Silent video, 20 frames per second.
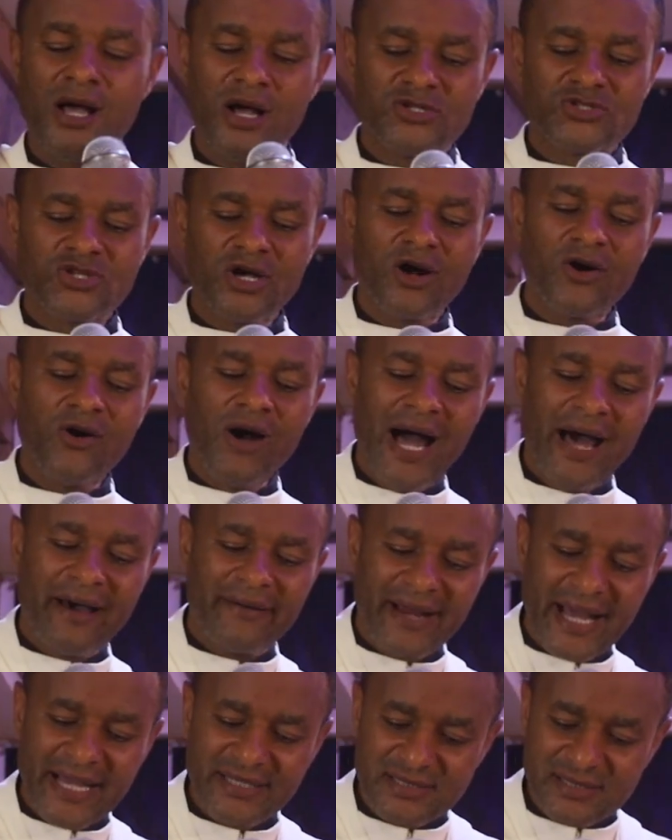So go
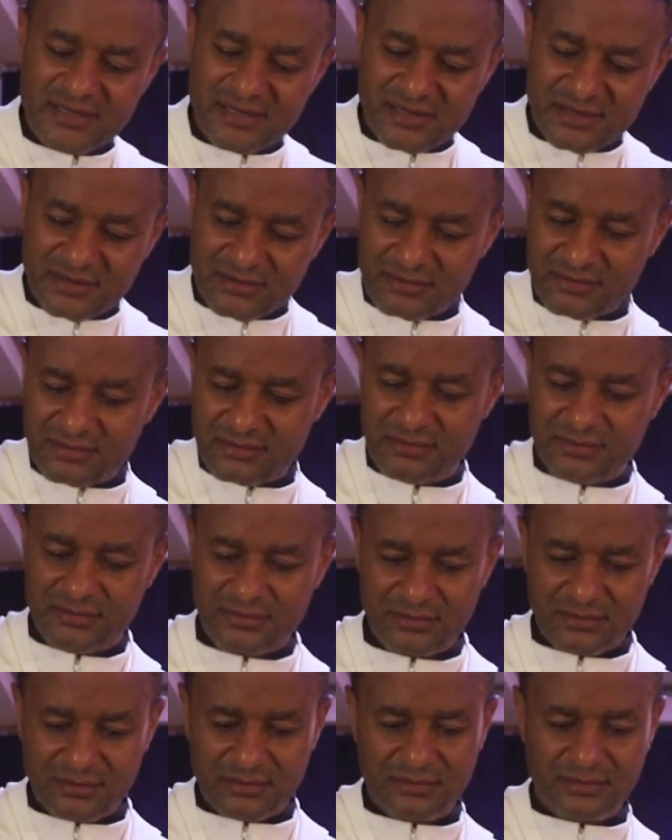and write it.
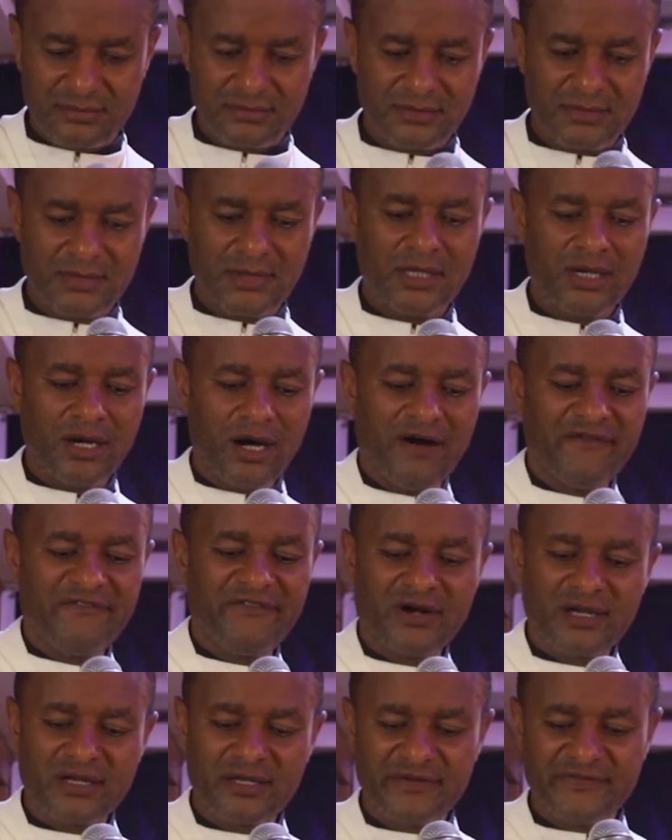
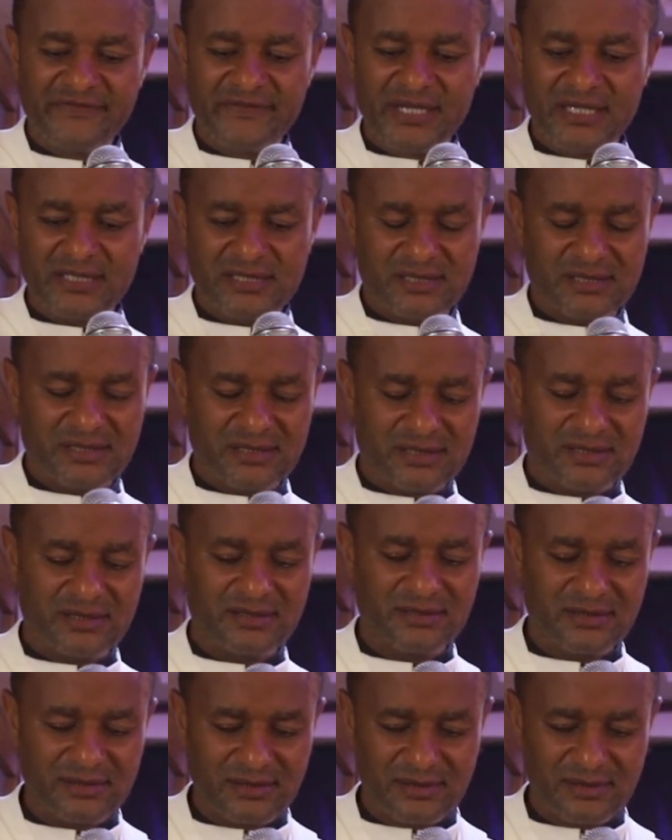Unforgiveness.